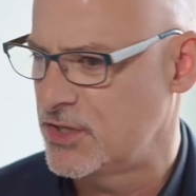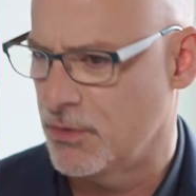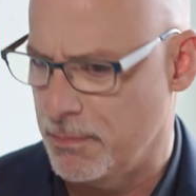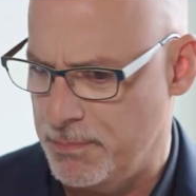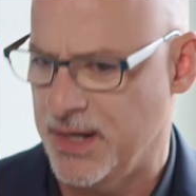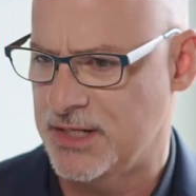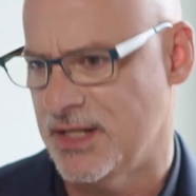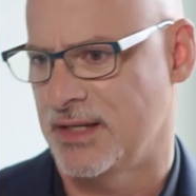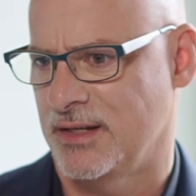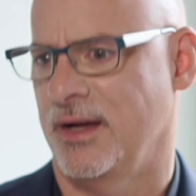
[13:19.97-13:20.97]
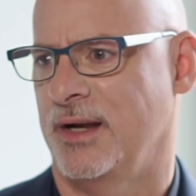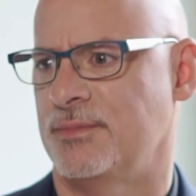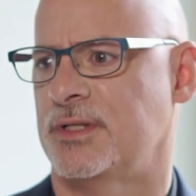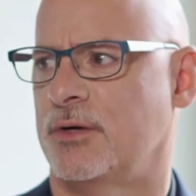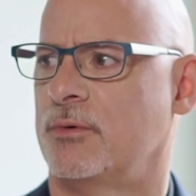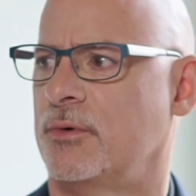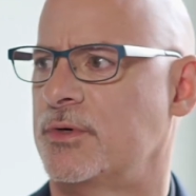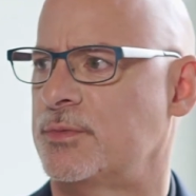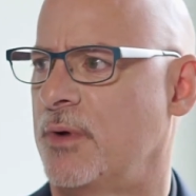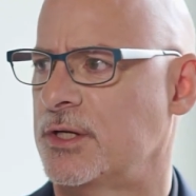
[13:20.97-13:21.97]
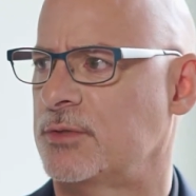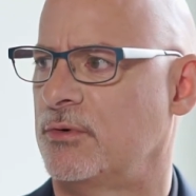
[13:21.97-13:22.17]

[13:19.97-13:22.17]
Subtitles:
these are big ticket items that we're responsible for.